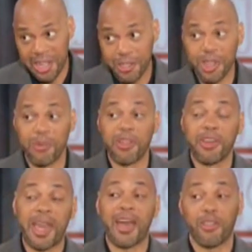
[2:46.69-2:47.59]
You say that about
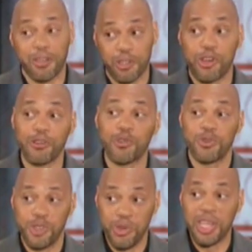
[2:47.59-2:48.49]
the Catholic Church
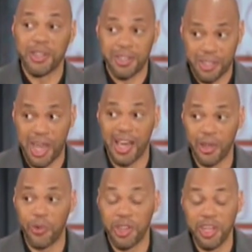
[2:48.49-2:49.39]
was uniquely
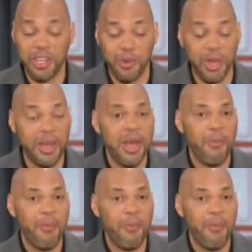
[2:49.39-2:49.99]
silent when it needed to be.